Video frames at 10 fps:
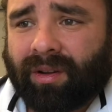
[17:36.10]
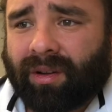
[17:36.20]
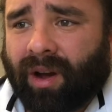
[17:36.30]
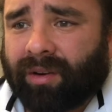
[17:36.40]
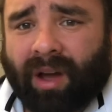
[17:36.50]

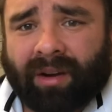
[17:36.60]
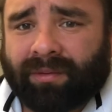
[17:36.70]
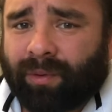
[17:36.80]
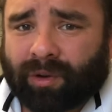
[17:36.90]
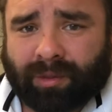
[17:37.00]
are not
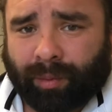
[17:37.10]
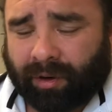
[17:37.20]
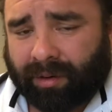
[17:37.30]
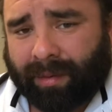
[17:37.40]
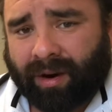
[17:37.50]
enforceable
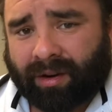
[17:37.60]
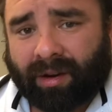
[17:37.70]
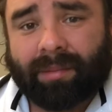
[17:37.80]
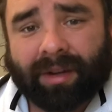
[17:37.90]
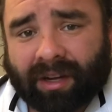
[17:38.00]
in America
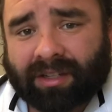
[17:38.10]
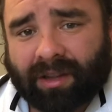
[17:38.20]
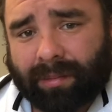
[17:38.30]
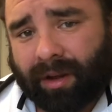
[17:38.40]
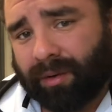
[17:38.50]
because of the
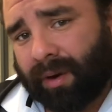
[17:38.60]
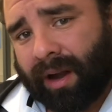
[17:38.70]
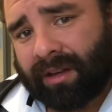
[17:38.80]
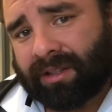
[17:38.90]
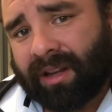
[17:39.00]
Bill of
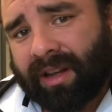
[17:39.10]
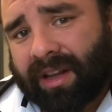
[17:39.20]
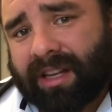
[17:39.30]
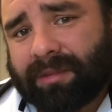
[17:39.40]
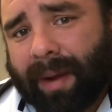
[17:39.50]
Rights.
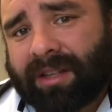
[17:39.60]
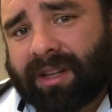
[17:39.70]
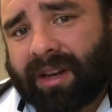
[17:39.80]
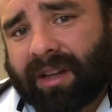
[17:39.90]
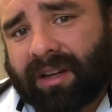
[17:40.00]
He's
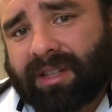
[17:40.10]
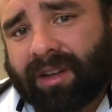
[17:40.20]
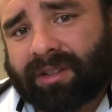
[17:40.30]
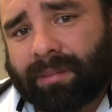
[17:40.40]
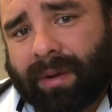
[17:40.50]
basically going to
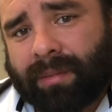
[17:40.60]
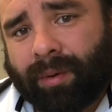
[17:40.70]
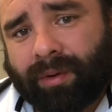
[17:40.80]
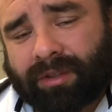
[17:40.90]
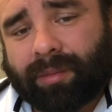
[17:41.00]
tell some
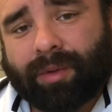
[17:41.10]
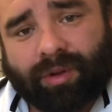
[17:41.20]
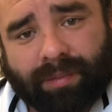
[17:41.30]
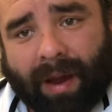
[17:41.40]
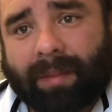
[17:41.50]
people and some
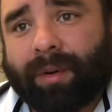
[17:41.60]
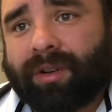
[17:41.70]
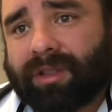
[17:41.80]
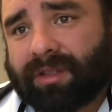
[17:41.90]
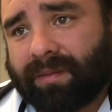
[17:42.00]

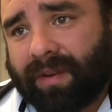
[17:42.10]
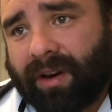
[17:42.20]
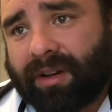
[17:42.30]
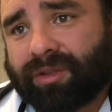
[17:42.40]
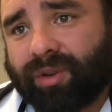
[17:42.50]
newspapers and some
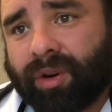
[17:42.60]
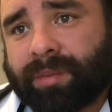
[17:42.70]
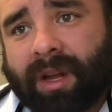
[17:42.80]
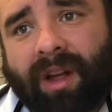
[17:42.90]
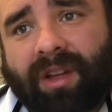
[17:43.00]
various
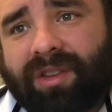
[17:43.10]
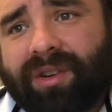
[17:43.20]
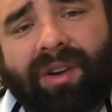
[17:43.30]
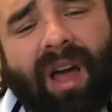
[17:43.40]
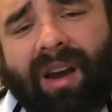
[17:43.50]
groups,
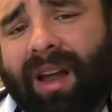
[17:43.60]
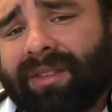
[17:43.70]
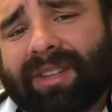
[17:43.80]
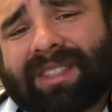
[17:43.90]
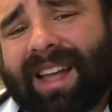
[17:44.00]
you're not
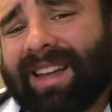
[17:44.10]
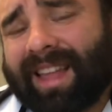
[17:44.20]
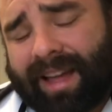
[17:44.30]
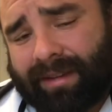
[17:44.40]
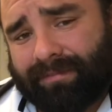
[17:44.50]
allowed to say that.